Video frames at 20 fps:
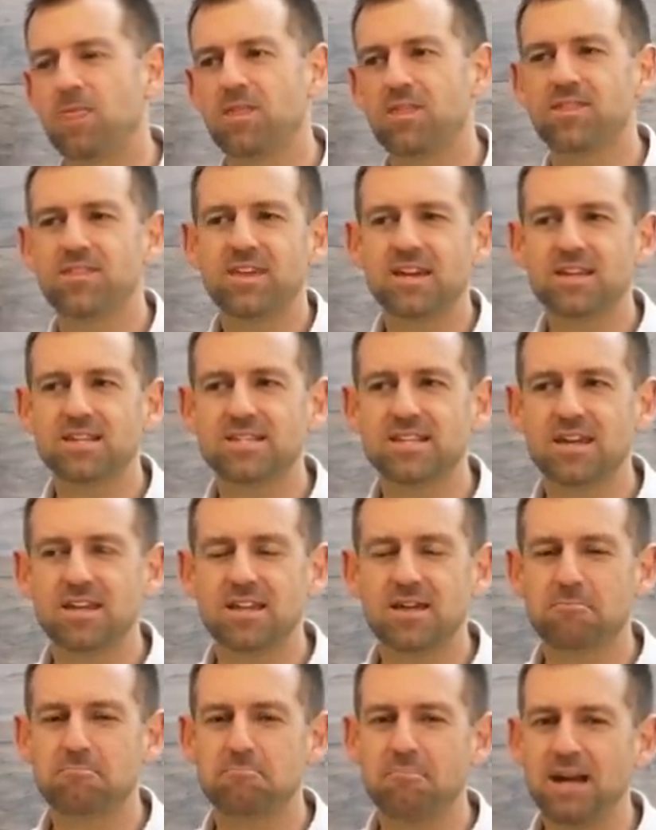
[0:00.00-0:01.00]
things that,
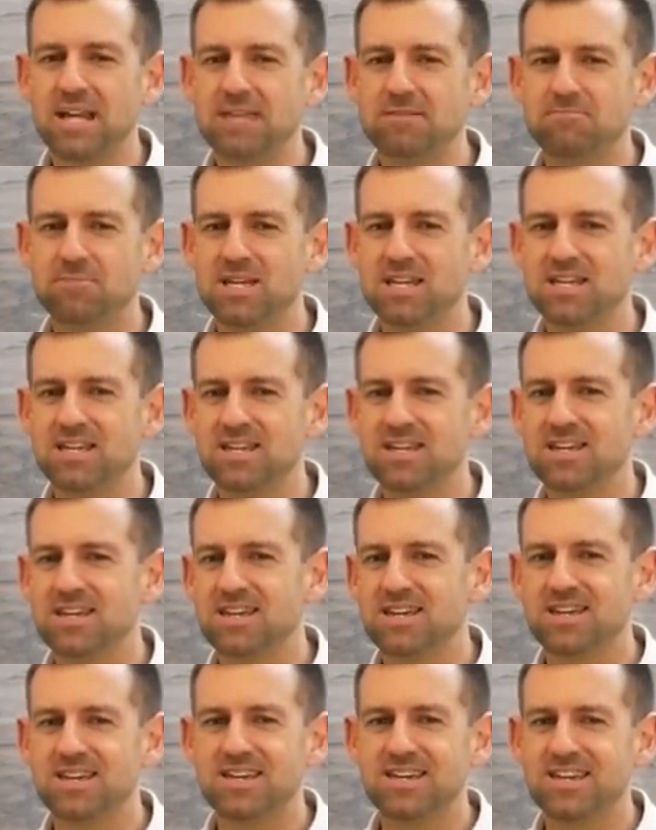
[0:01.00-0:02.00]
that might be
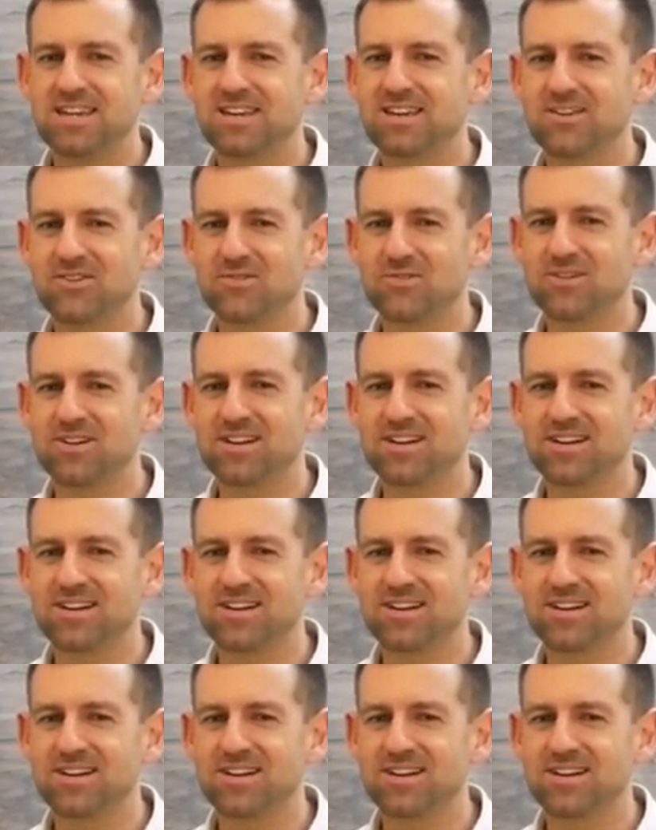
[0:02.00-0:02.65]
you know